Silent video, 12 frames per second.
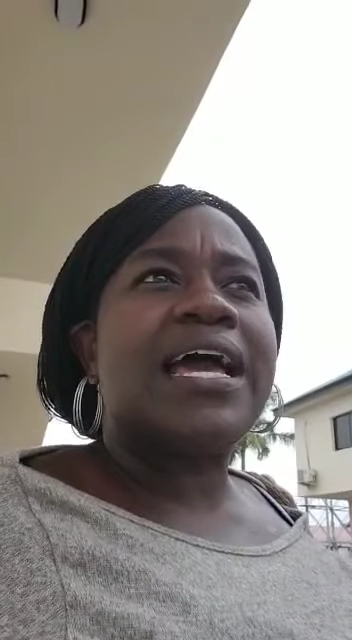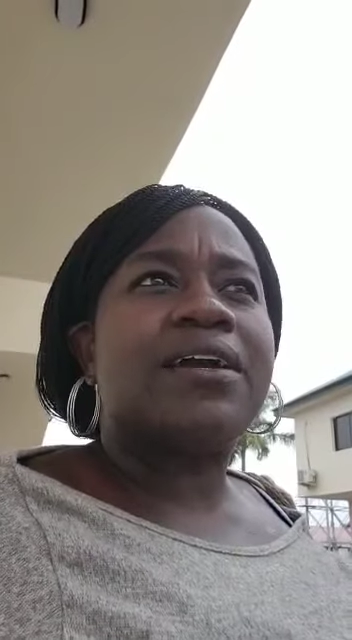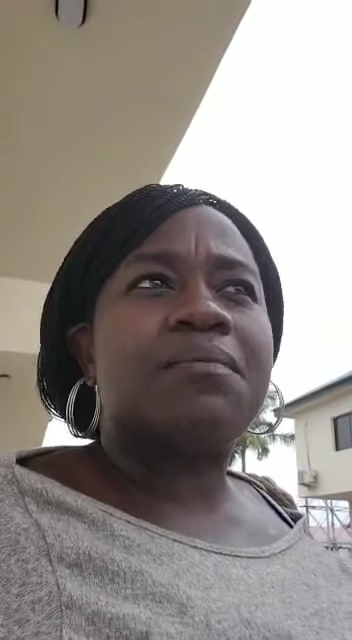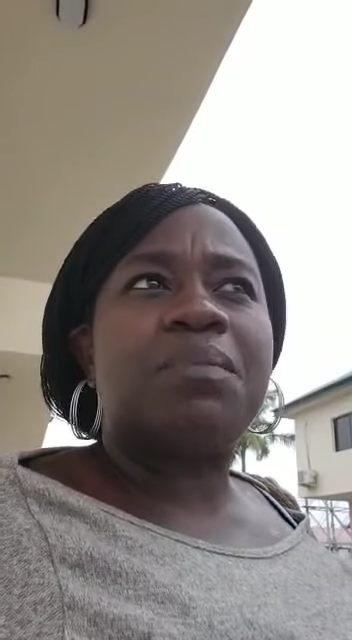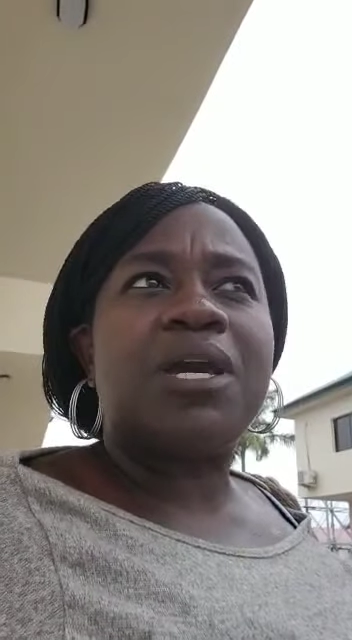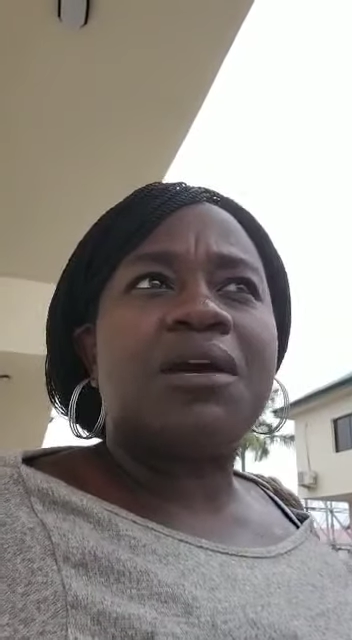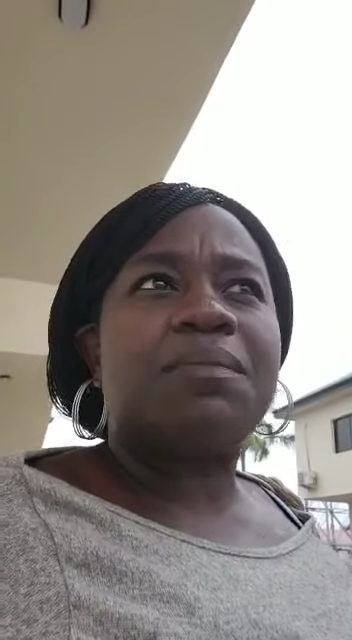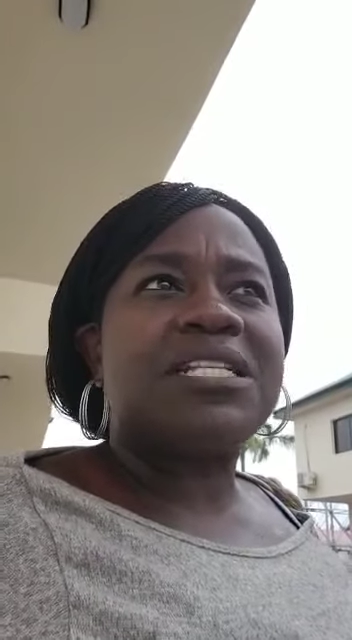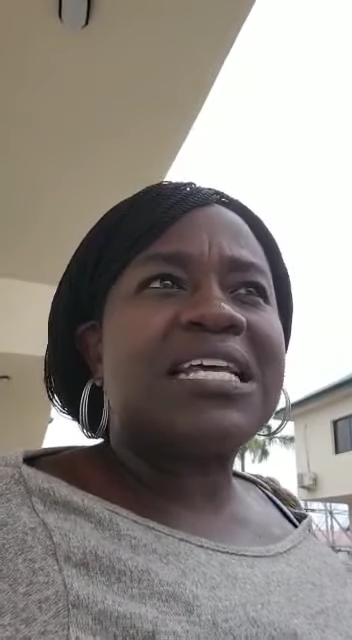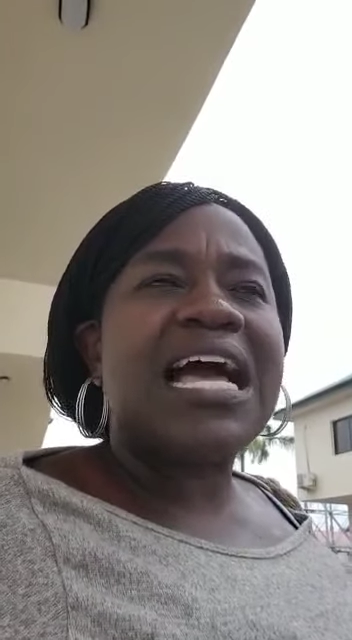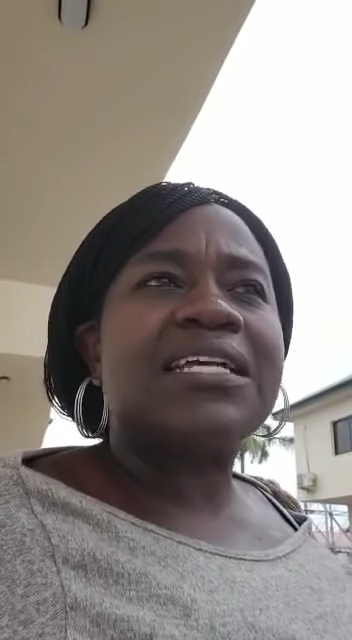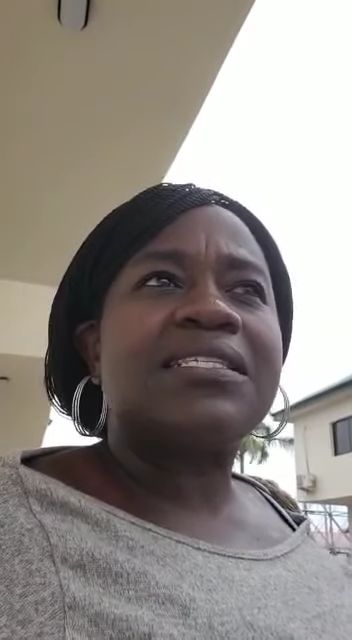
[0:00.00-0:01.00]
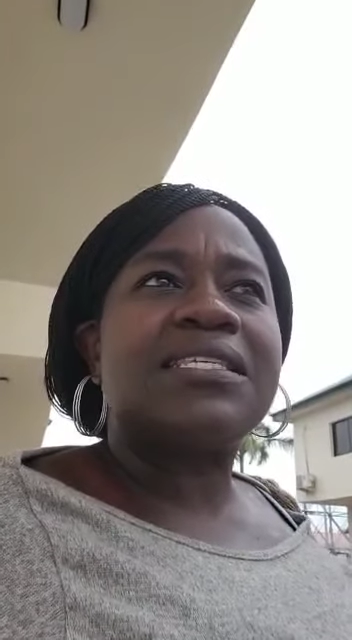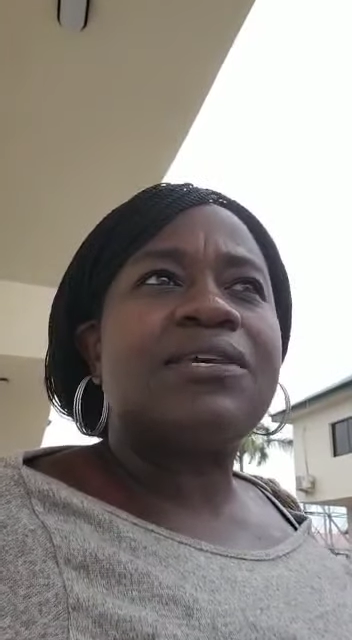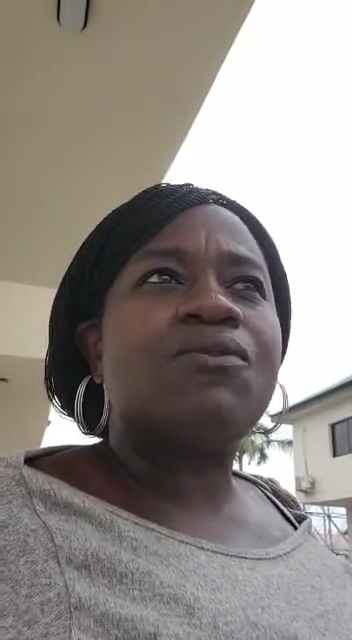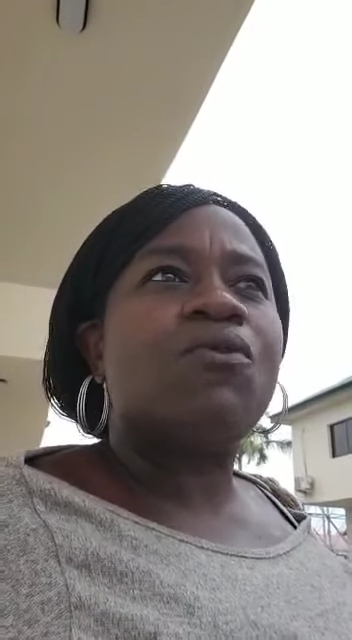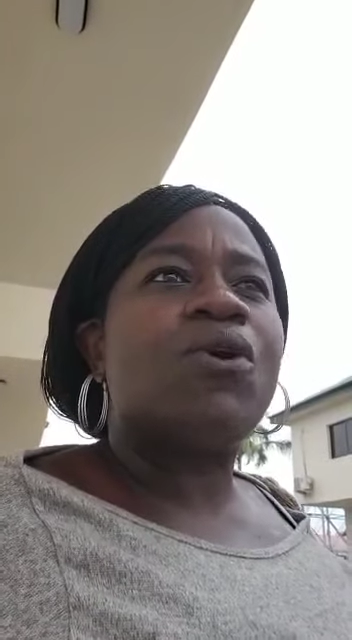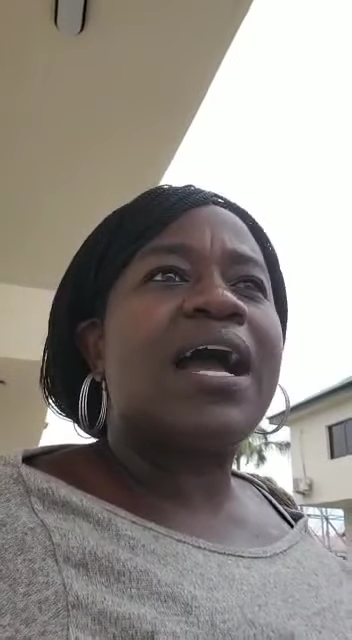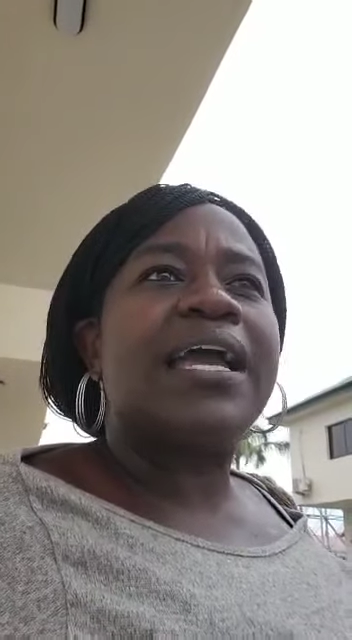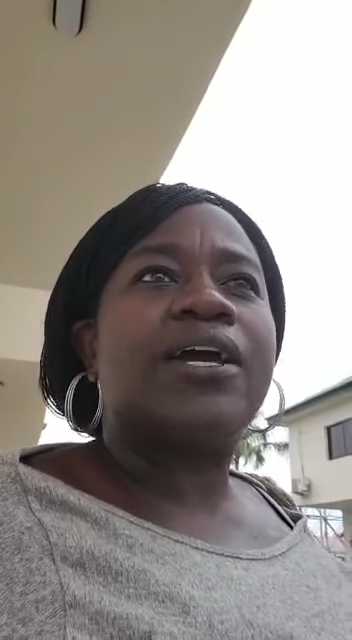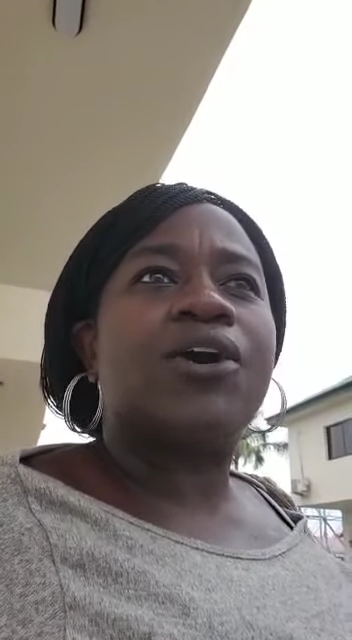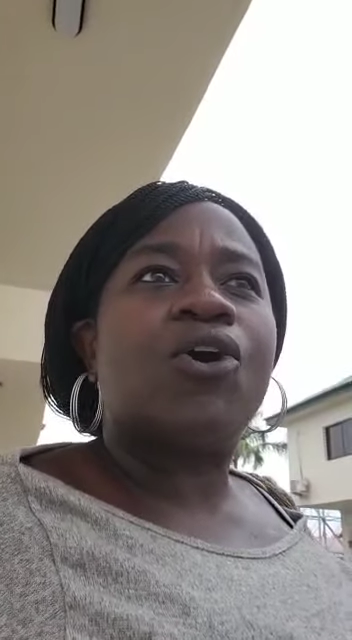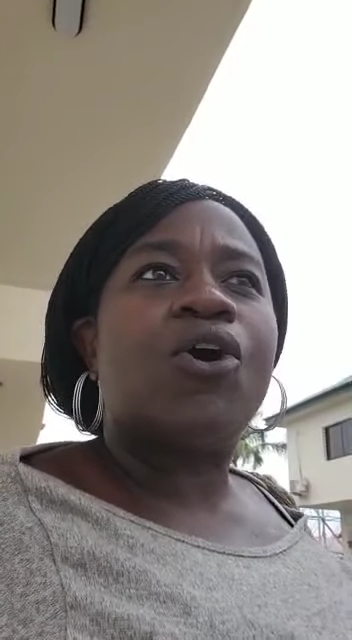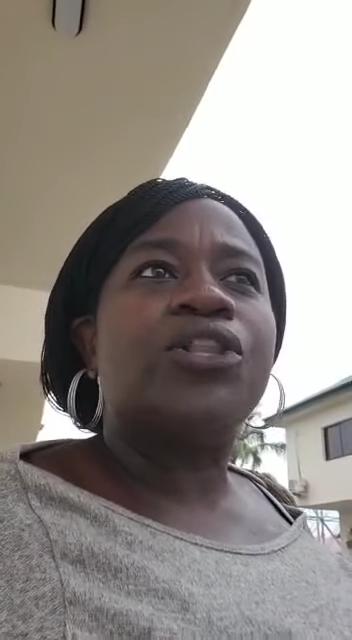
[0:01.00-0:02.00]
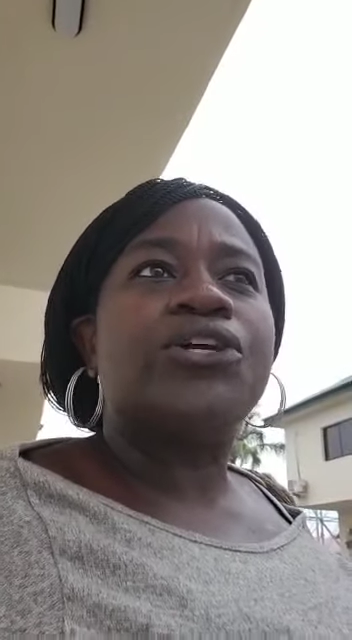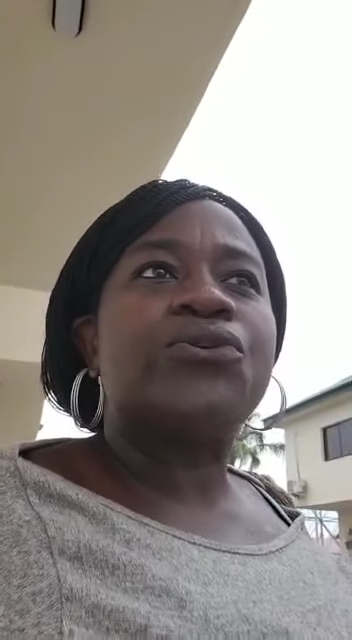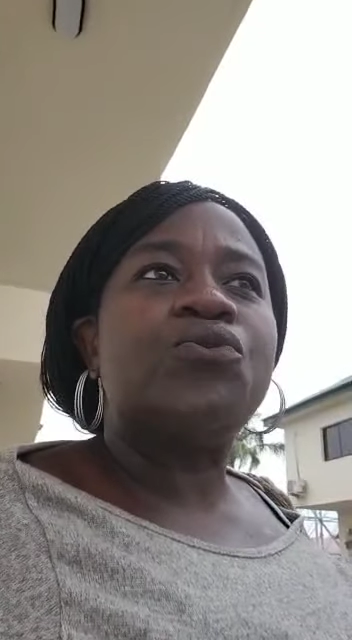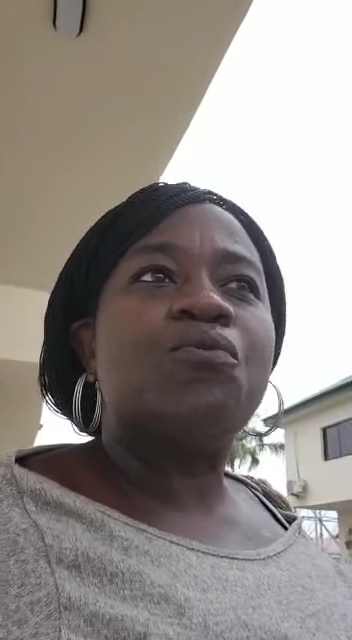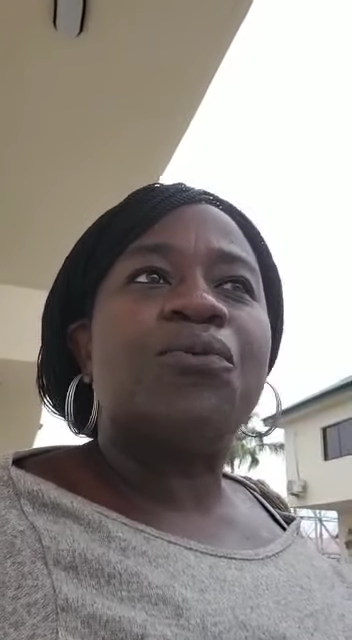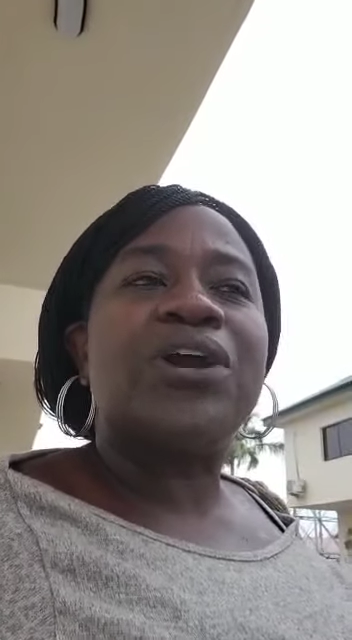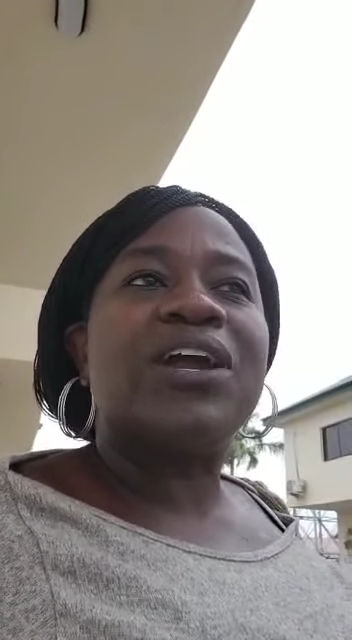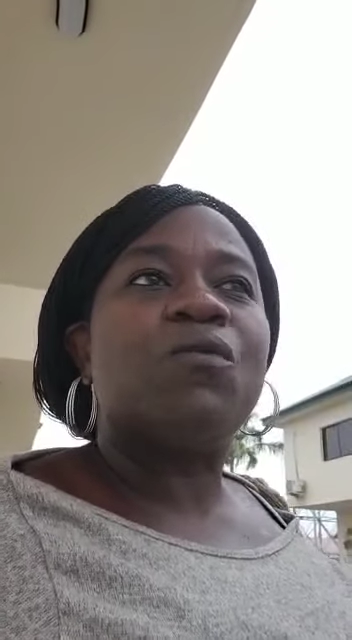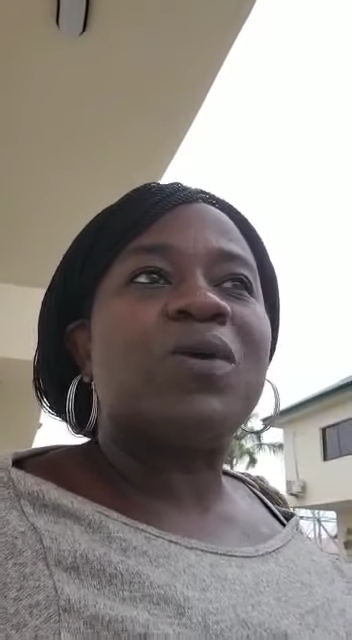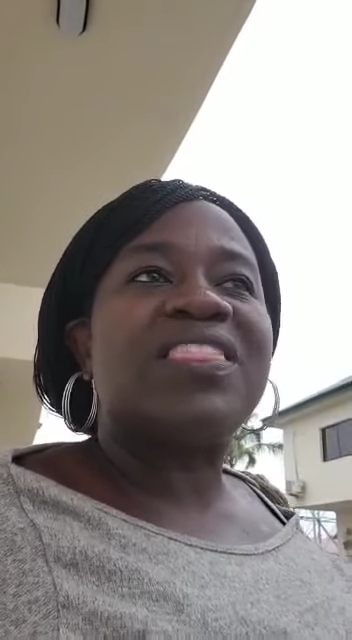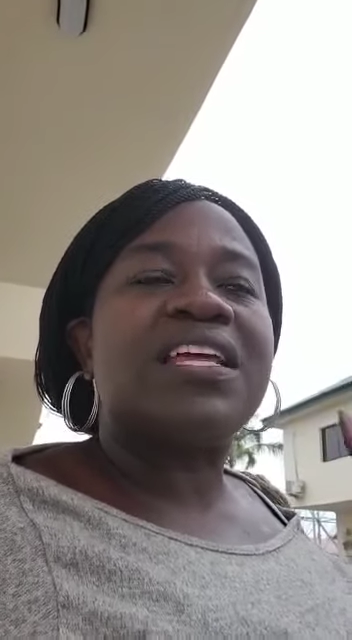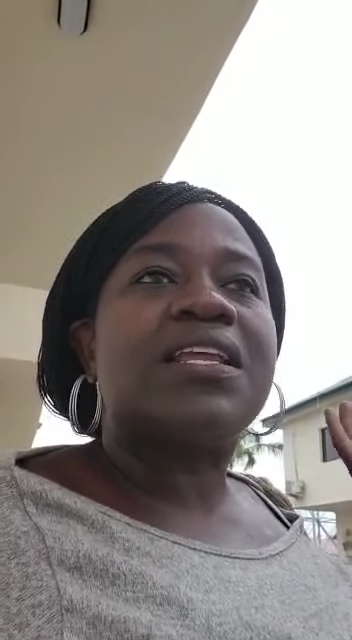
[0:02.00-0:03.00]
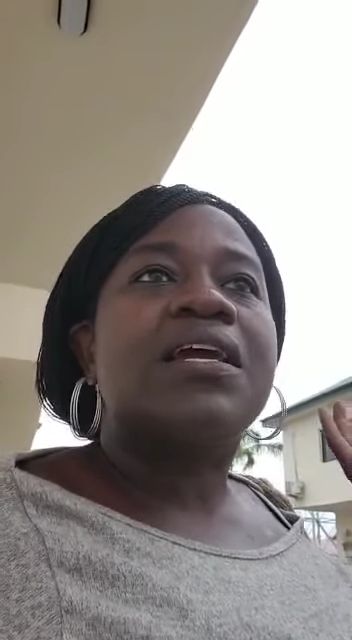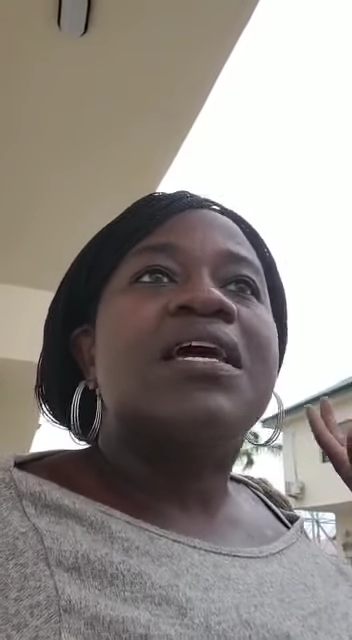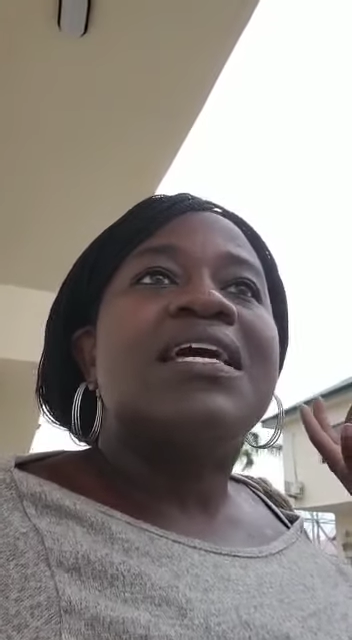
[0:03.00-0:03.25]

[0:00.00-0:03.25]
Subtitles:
I can pick up a taxi or I can call an Uber, and within